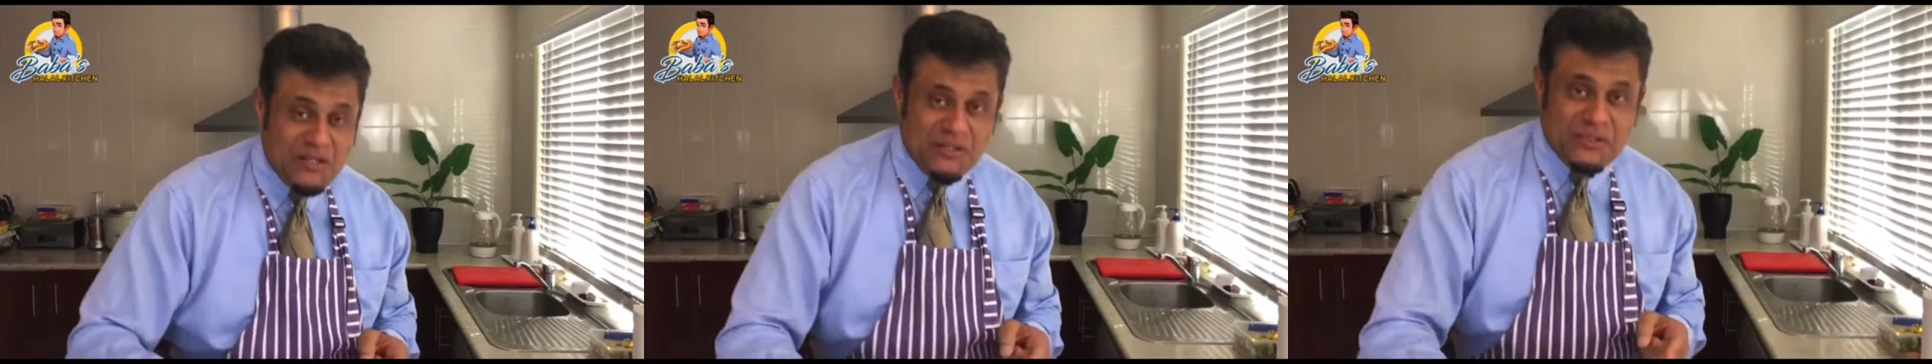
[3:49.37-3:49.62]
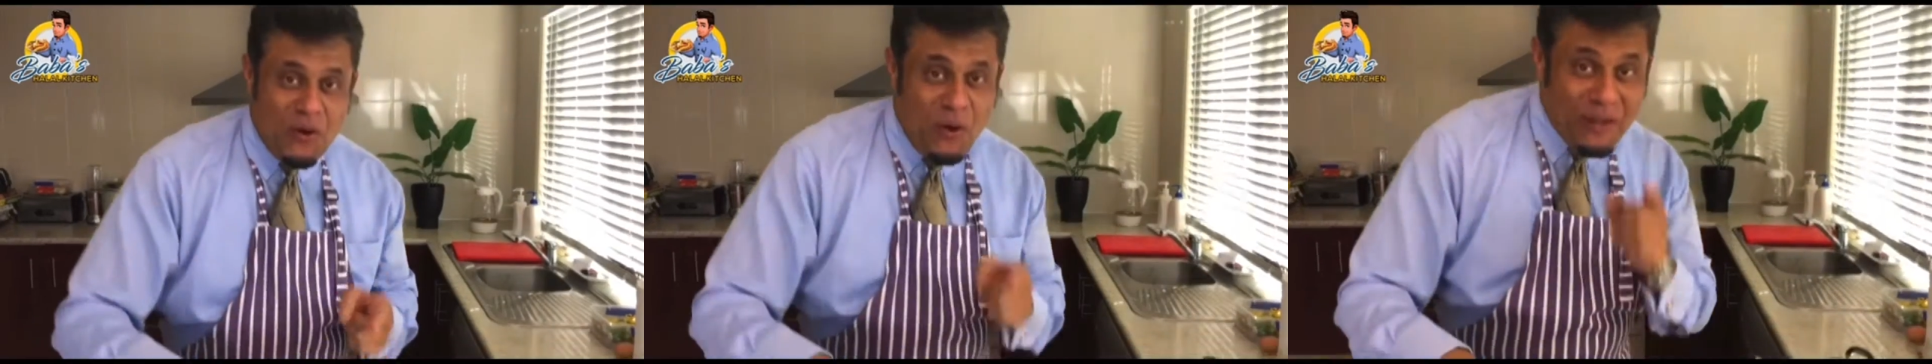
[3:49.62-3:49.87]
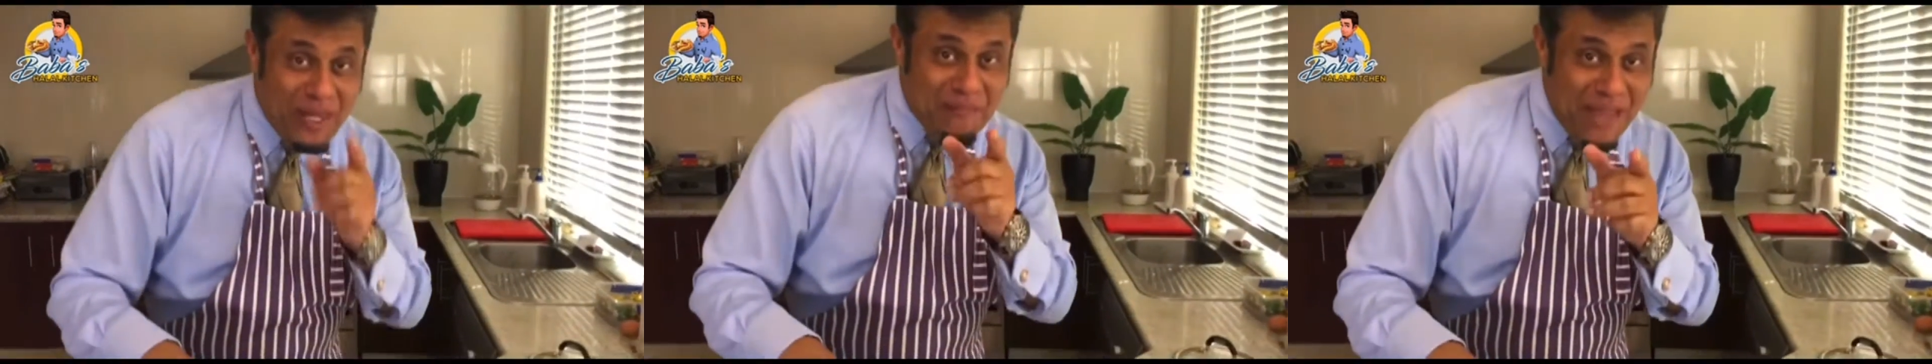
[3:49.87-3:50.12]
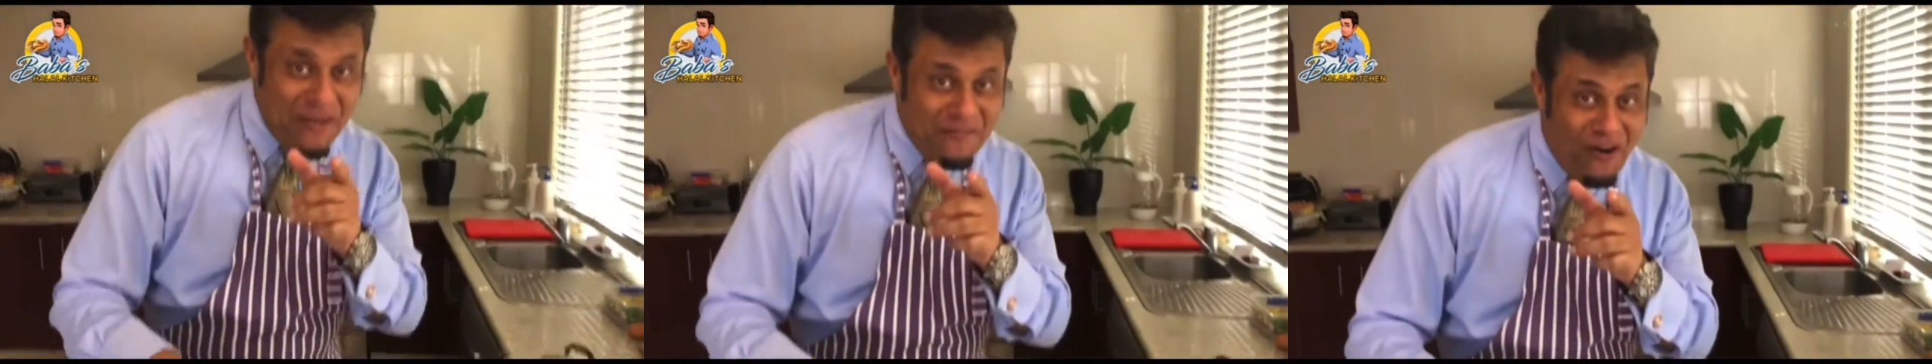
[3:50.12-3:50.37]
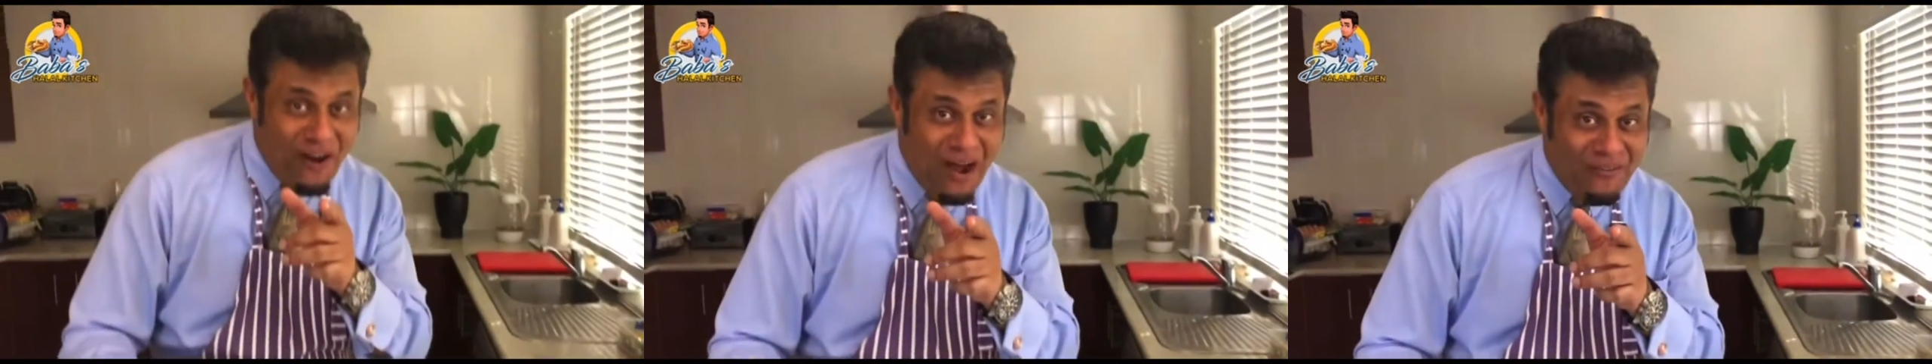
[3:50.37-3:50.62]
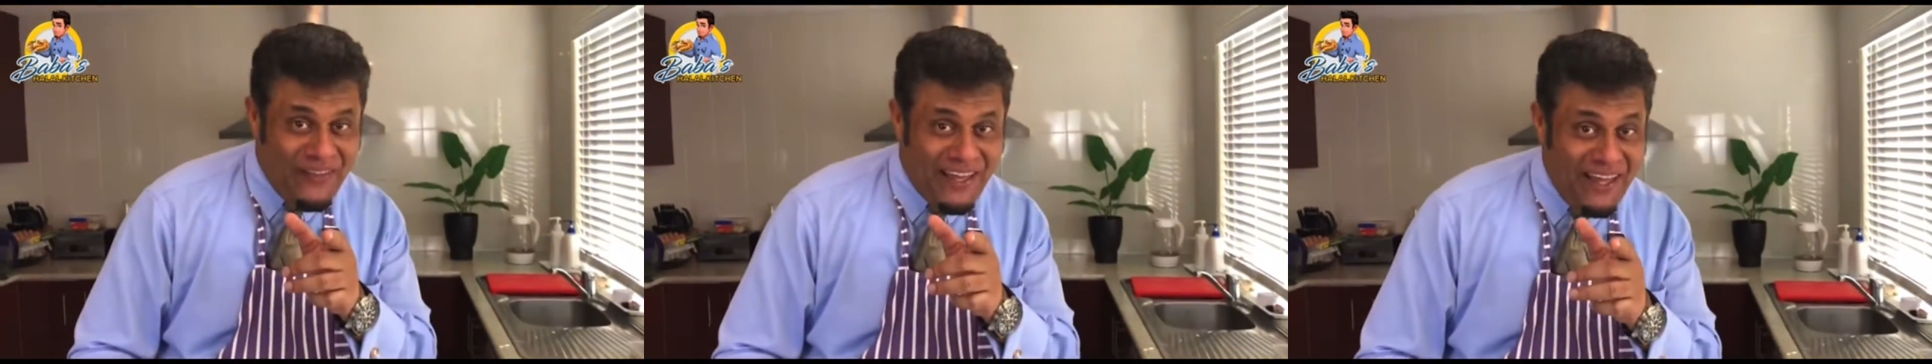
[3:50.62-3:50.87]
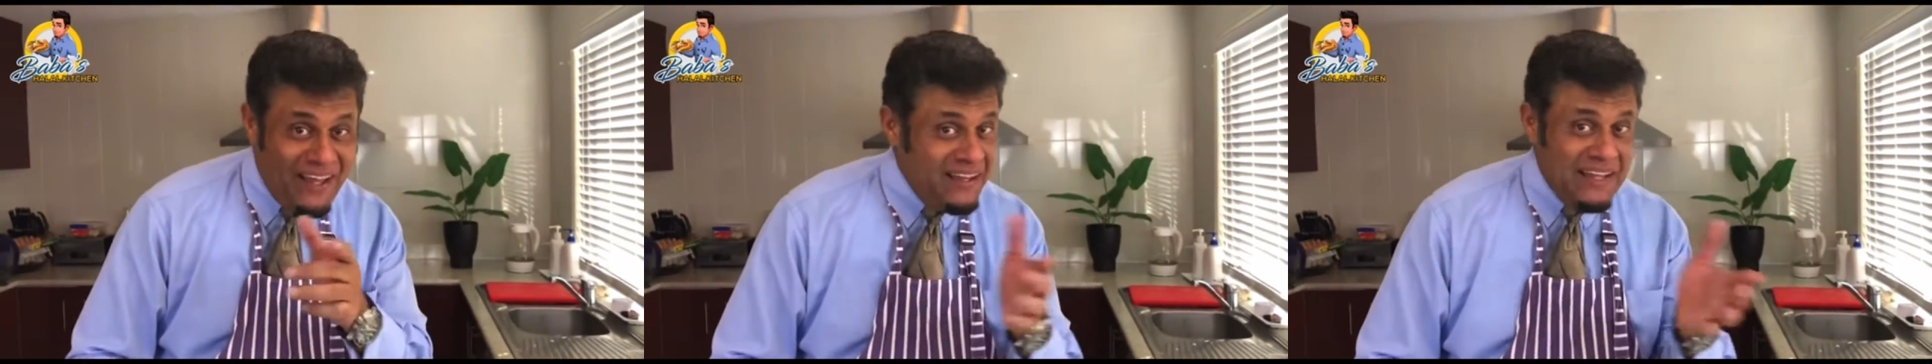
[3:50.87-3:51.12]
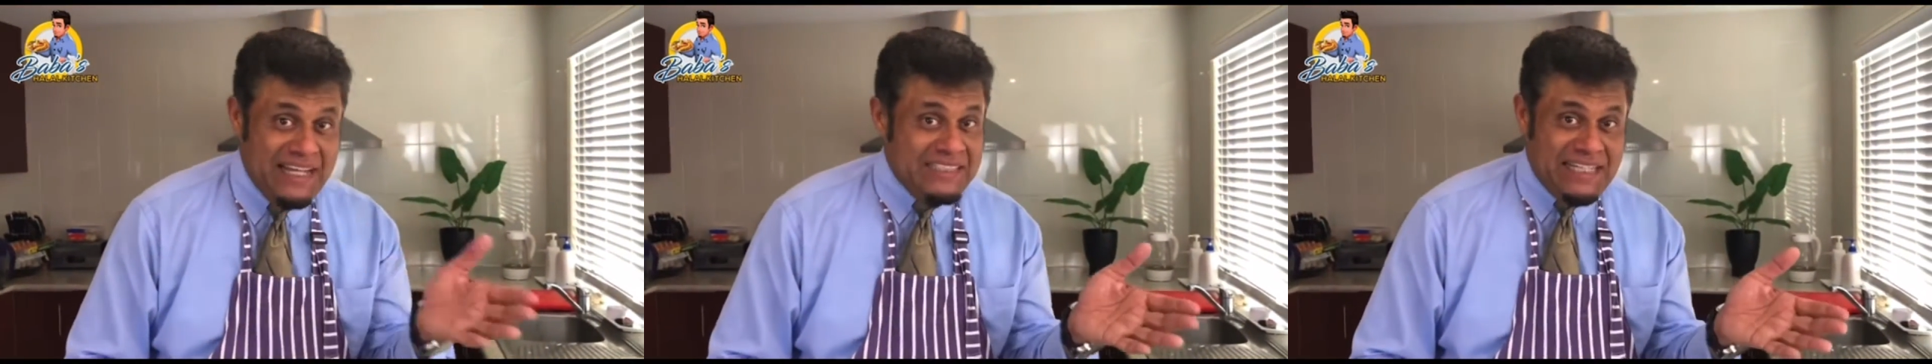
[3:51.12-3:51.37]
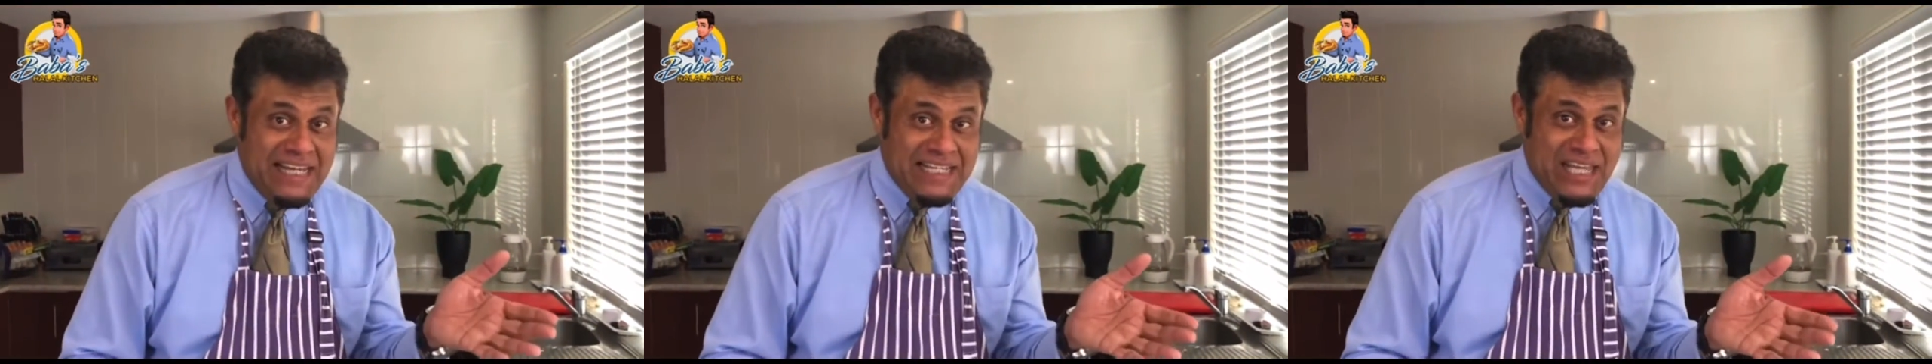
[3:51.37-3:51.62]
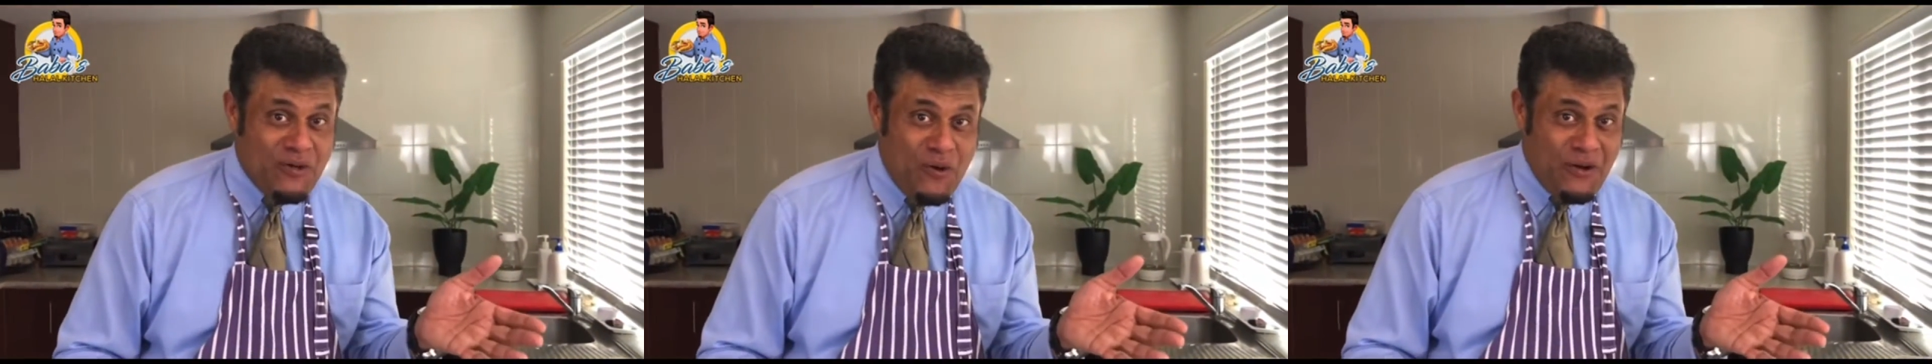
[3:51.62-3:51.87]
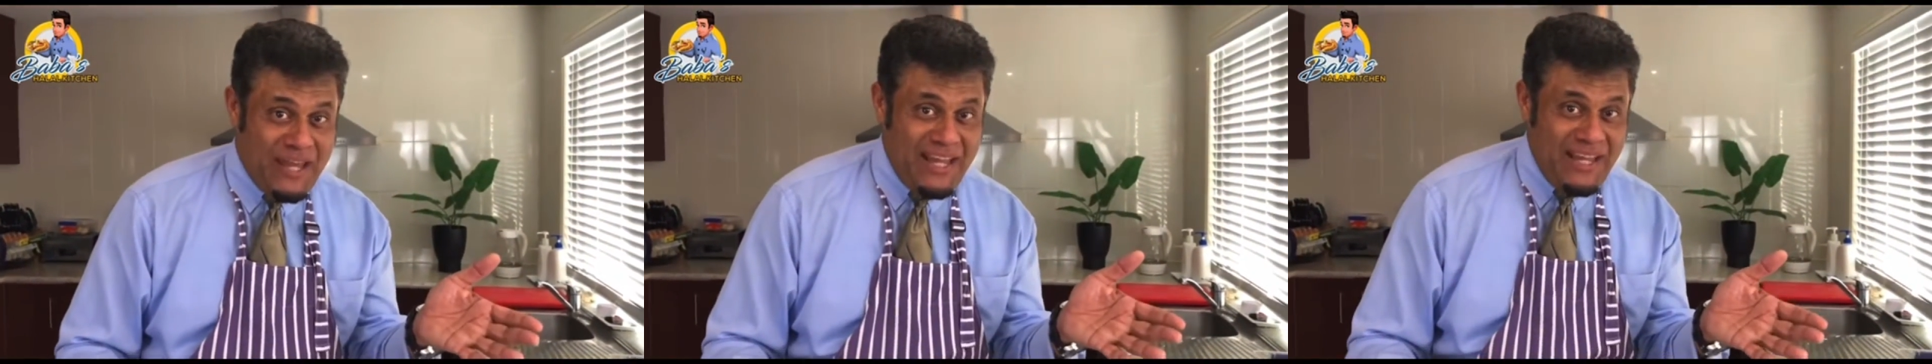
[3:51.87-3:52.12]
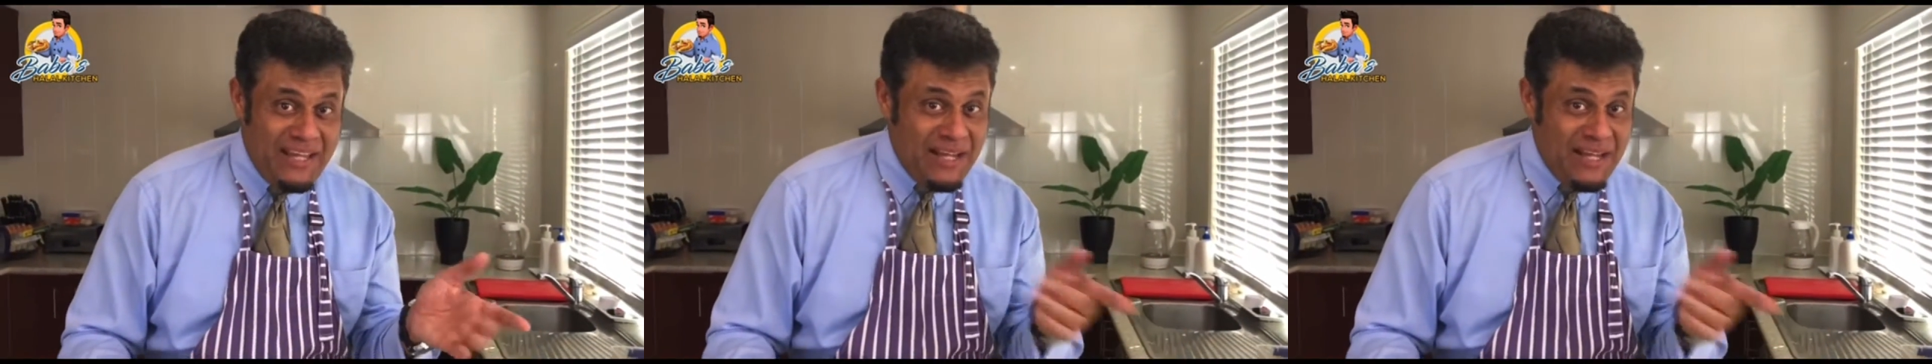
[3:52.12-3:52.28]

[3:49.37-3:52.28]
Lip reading: So all the man folk out there, it's easy cooking.